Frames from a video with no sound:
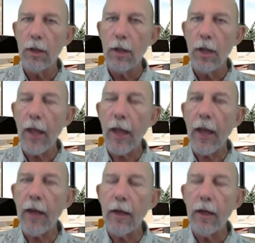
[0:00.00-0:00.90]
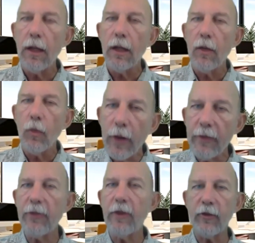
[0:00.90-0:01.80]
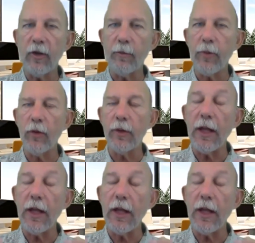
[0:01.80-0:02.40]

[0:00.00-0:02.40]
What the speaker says: And with this component,